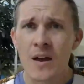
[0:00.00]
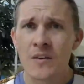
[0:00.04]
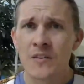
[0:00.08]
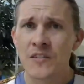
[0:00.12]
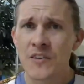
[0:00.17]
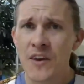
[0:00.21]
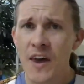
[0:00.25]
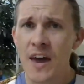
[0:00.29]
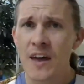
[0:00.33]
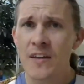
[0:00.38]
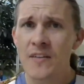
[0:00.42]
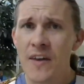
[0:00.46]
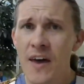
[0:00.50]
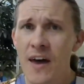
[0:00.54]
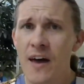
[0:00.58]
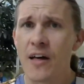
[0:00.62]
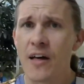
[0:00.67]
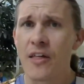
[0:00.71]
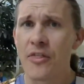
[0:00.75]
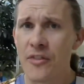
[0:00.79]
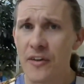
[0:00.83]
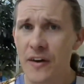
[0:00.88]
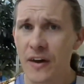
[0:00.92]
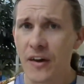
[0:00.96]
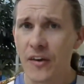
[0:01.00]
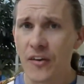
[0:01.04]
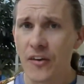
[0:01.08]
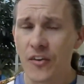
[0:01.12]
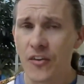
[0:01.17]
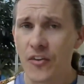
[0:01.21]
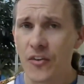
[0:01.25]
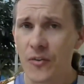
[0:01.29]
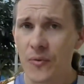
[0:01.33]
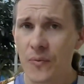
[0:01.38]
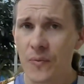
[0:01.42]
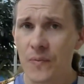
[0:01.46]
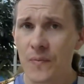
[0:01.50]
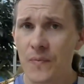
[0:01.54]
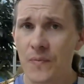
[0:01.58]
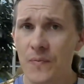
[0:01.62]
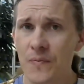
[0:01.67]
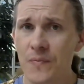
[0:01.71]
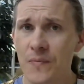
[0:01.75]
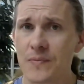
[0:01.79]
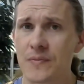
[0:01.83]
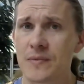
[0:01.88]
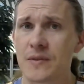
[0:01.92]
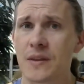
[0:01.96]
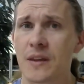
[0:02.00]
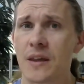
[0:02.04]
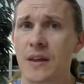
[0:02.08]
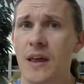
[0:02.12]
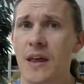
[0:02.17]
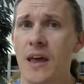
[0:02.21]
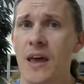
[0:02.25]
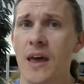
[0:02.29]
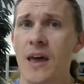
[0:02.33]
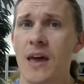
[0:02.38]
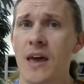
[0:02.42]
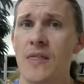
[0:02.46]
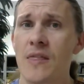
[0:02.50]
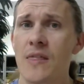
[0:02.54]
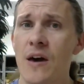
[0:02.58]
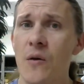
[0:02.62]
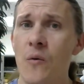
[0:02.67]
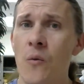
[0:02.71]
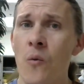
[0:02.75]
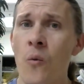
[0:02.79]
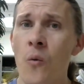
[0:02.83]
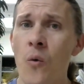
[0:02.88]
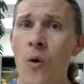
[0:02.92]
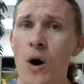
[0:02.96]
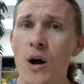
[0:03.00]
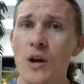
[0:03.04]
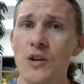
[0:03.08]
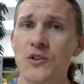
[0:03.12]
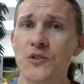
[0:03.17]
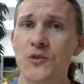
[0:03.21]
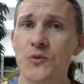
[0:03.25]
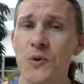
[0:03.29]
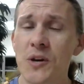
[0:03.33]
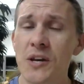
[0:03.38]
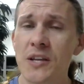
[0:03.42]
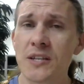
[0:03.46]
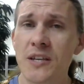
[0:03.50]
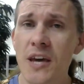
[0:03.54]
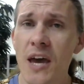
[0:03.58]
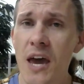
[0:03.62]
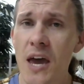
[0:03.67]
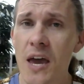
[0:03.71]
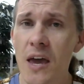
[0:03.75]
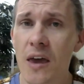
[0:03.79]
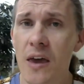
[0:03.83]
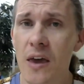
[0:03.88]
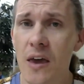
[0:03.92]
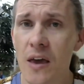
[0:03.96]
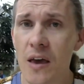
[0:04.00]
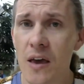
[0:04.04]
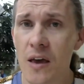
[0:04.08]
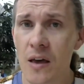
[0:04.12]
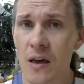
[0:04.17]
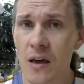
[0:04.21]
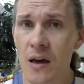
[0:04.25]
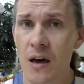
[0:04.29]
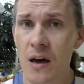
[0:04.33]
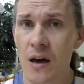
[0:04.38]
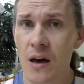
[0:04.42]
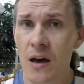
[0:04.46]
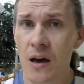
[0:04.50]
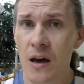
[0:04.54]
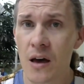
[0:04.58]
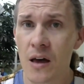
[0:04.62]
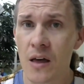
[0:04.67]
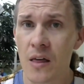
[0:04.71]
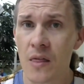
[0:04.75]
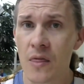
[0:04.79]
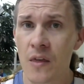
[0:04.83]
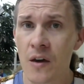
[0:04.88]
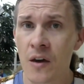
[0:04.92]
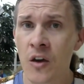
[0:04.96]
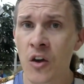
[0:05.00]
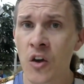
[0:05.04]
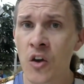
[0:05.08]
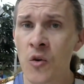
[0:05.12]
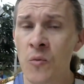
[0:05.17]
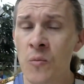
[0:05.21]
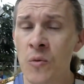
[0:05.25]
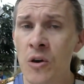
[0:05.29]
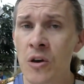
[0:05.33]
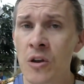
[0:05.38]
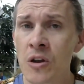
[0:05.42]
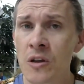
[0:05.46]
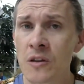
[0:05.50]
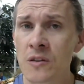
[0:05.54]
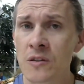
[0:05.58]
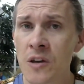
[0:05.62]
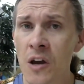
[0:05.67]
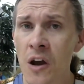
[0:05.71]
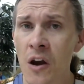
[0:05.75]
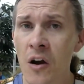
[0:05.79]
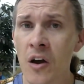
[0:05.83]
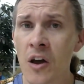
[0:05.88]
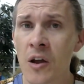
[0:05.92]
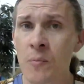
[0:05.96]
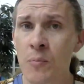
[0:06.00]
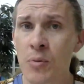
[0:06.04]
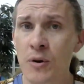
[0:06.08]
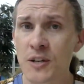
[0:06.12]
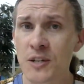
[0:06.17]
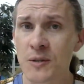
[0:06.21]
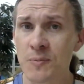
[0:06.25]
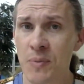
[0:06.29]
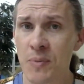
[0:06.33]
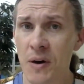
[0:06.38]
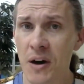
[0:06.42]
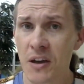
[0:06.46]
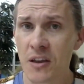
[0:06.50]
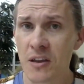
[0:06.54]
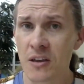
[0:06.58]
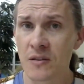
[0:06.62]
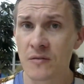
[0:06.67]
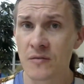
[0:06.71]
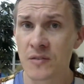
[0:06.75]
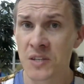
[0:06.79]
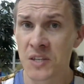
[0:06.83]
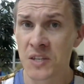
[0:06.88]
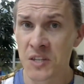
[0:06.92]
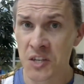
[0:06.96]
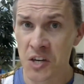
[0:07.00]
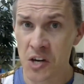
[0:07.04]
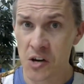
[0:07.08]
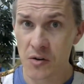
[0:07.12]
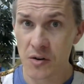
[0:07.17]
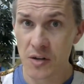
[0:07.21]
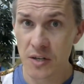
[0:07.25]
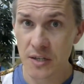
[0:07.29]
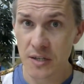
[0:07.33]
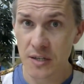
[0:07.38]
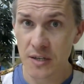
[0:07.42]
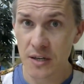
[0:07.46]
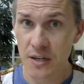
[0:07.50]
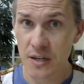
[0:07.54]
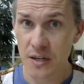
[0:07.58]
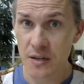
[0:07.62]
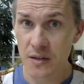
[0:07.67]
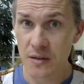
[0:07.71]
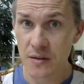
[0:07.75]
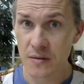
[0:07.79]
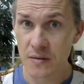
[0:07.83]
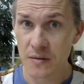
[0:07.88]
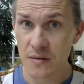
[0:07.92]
Sandel thinks that once we take the communitarian perspective seriously,